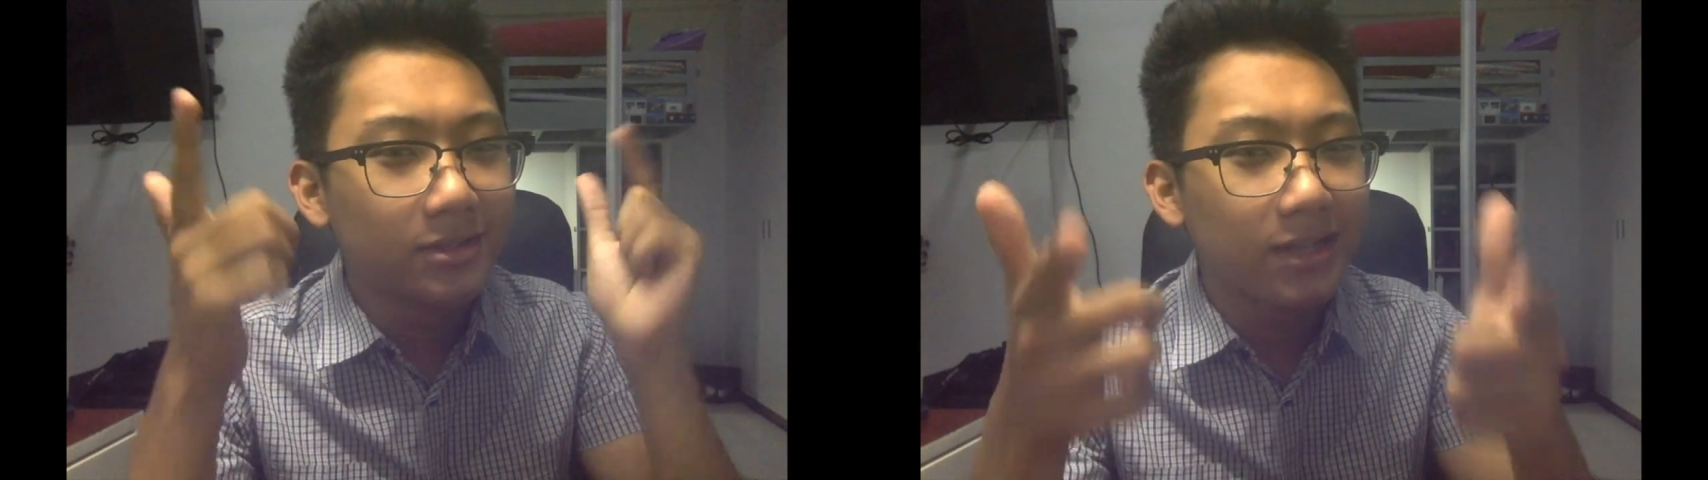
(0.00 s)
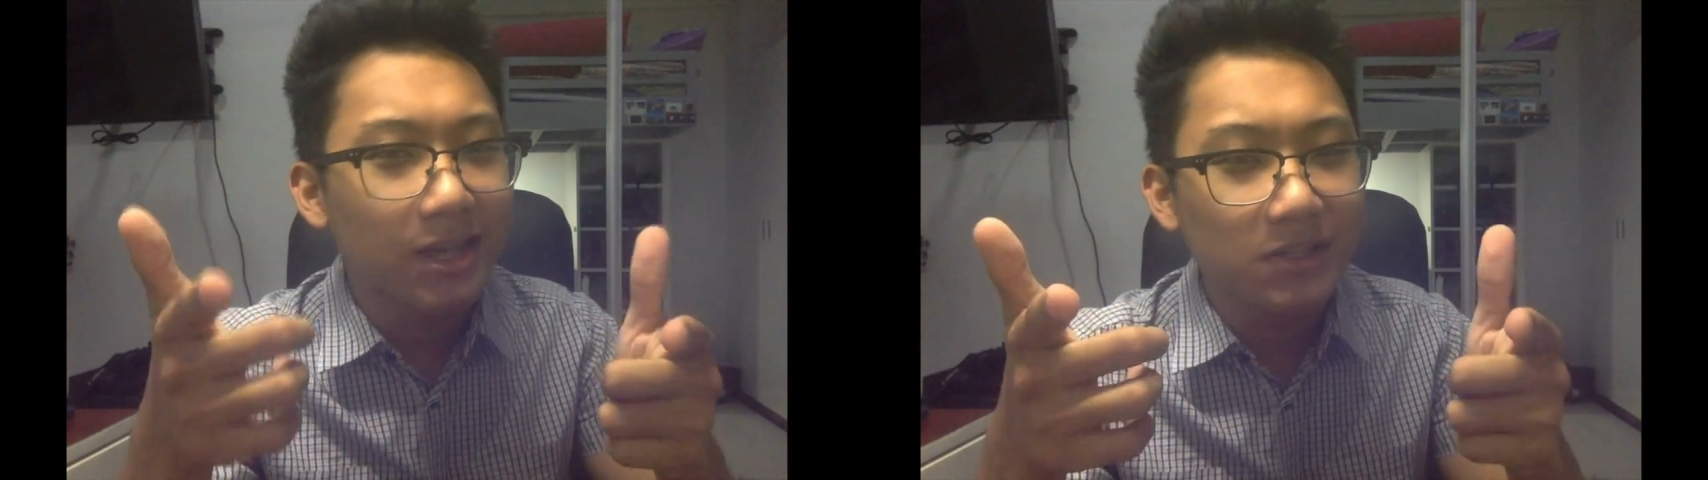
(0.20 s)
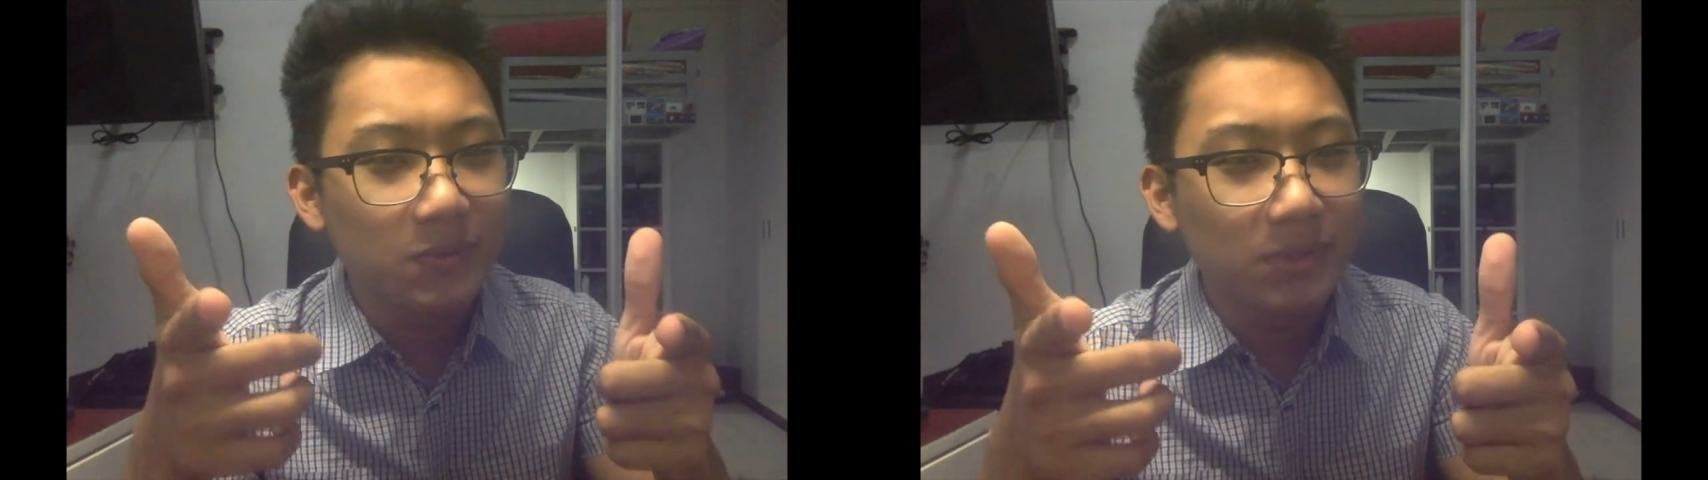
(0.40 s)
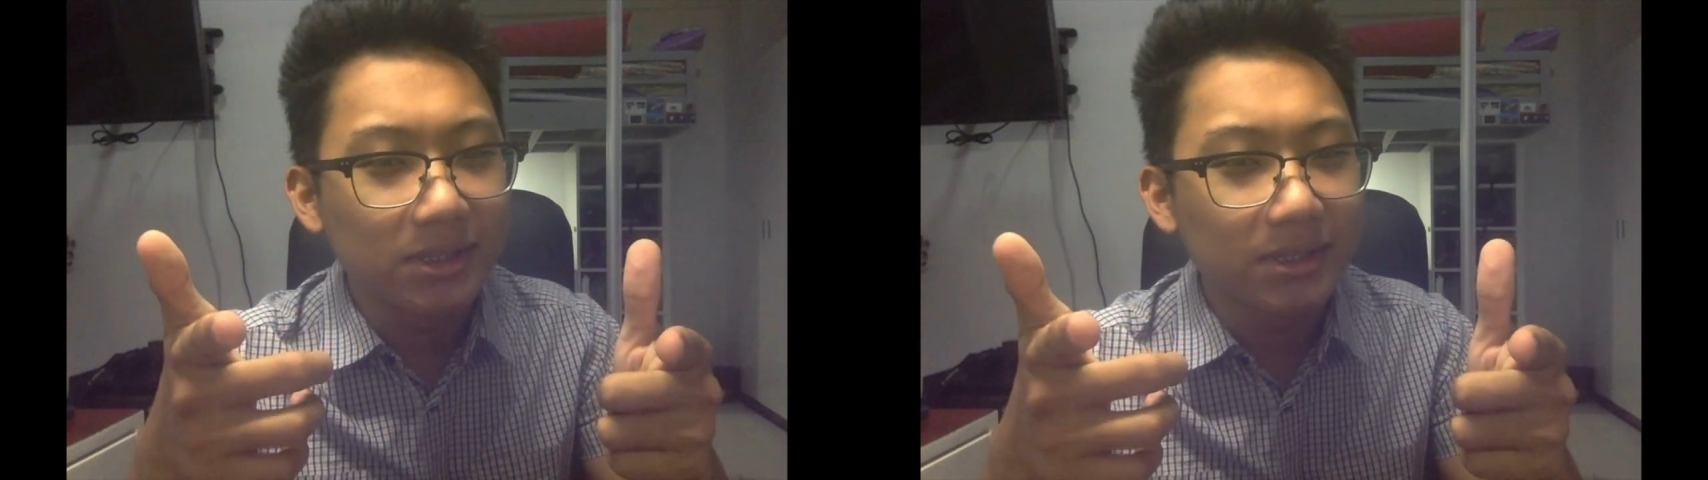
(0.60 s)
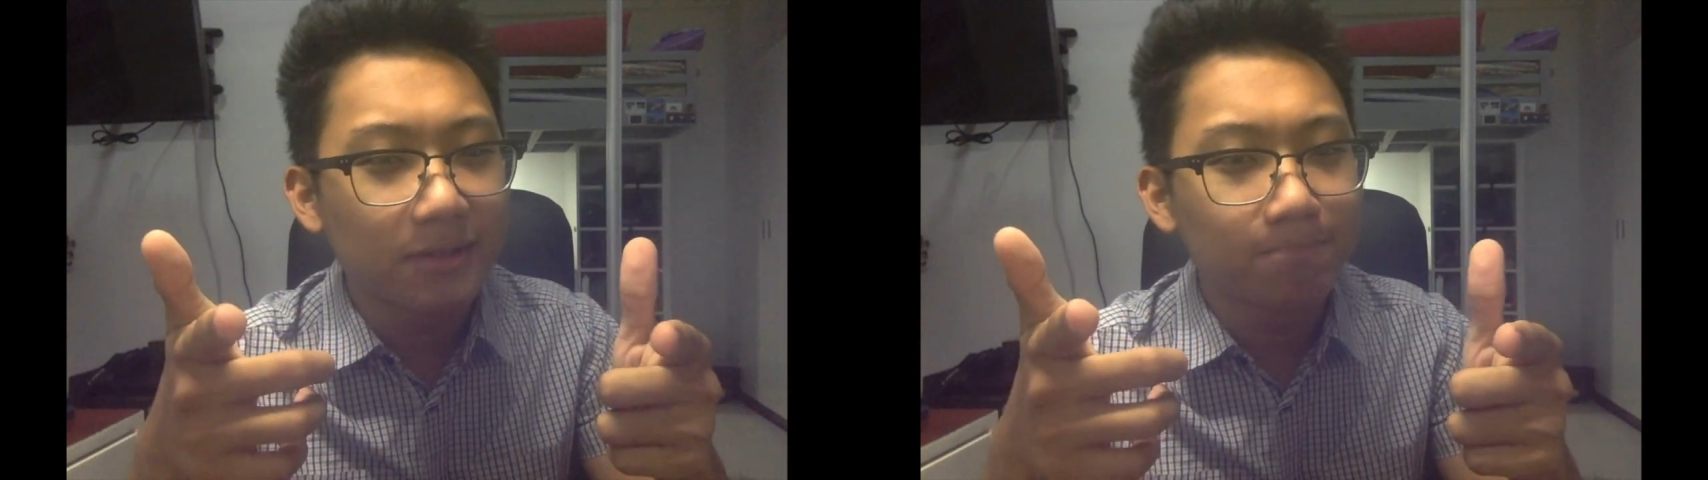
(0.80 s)
next
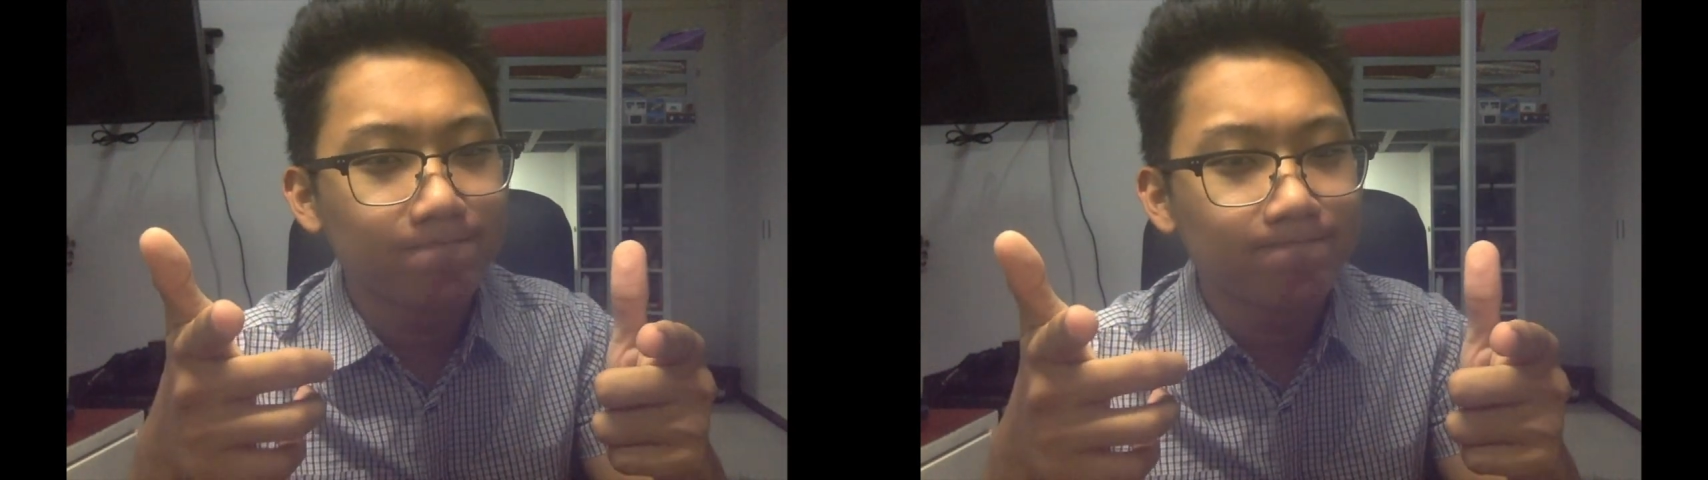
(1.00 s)
week.